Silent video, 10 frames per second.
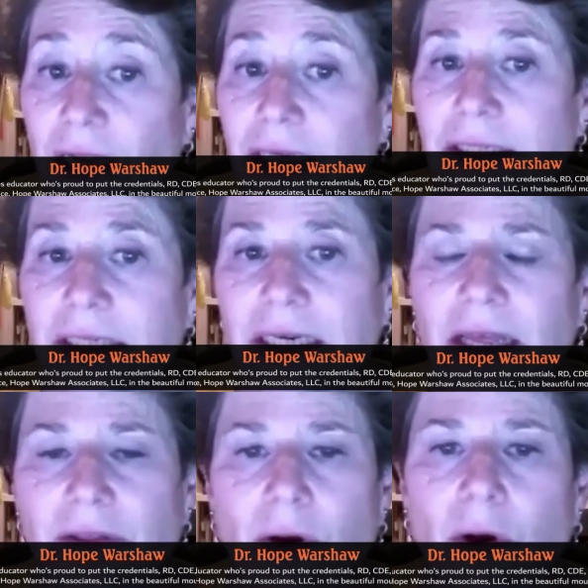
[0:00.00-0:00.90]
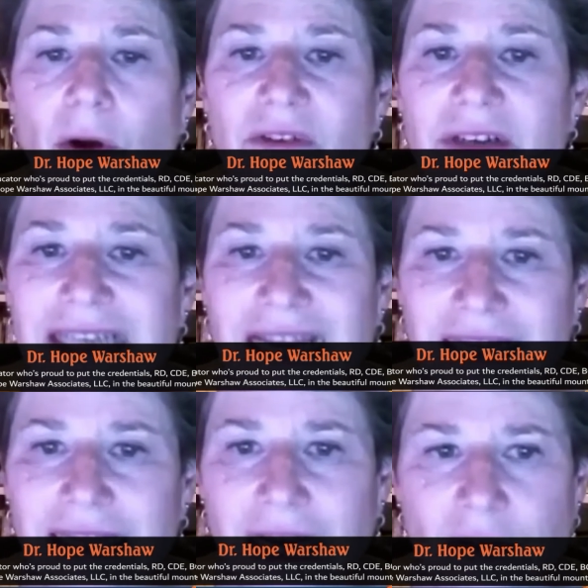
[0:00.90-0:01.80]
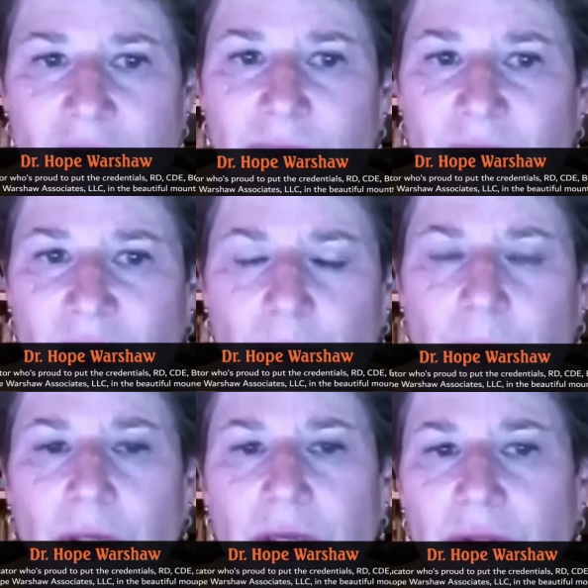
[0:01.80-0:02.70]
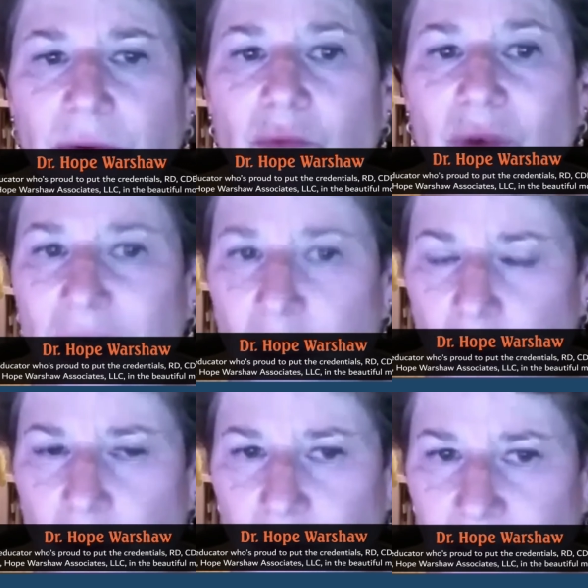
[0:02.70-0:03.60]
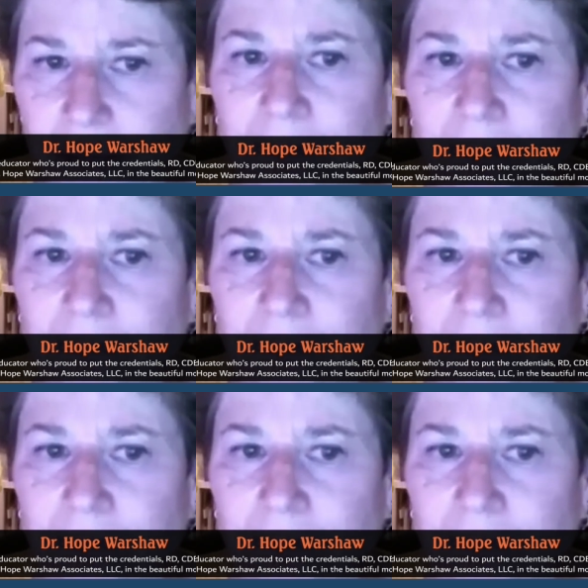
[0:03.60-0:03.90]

Today, there are over 10,000 people in the registry.